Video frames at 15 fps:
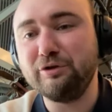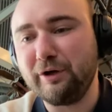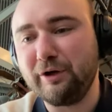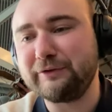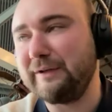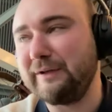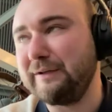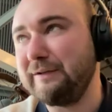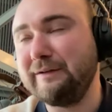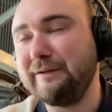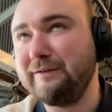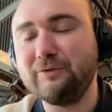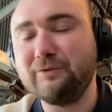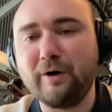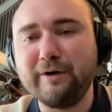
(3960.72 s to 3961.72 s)
not. And
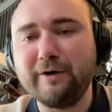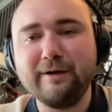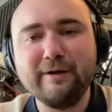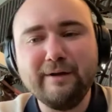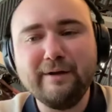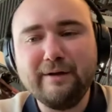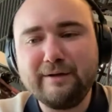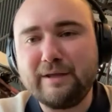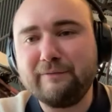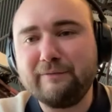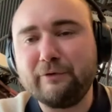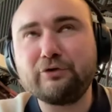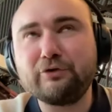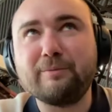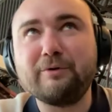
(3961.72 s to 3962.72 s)
this is why
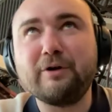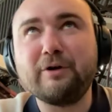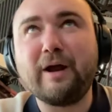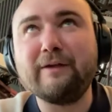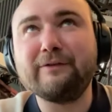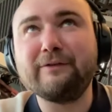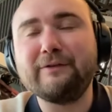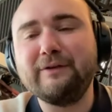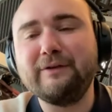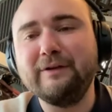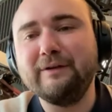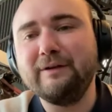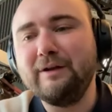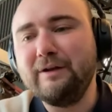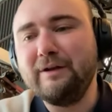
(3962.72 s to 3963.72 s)
Gewürztraminer has
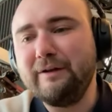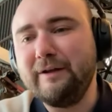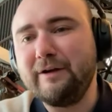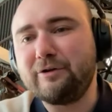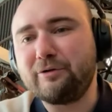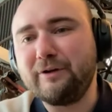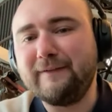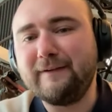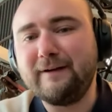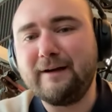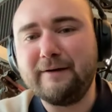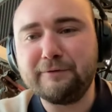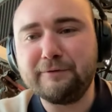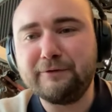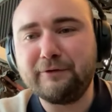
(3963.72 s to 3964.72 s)
seen increasing
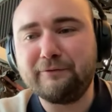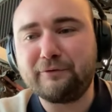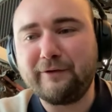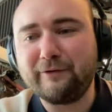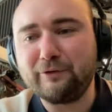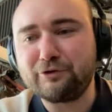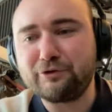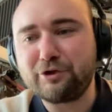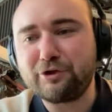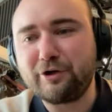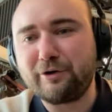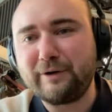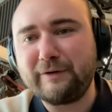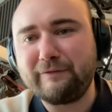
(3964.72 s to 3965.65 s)
levels of residual sugar.